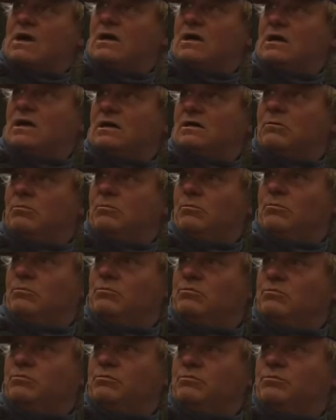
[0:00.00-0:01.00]
um,
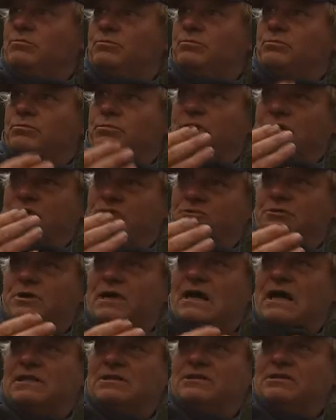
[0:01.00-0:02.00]
its
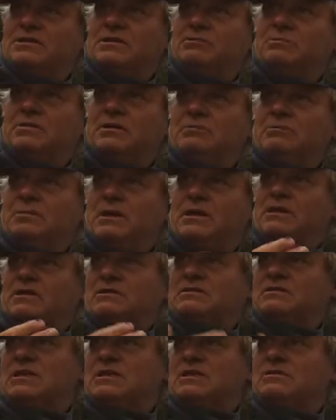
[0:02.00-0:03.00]
reality, but by the
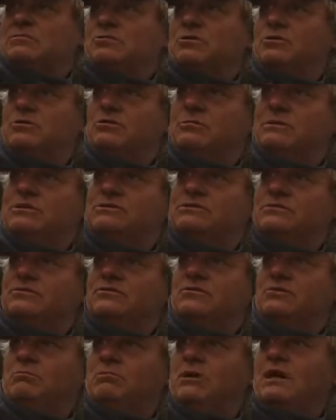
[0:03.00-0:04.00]
subtle prohibition from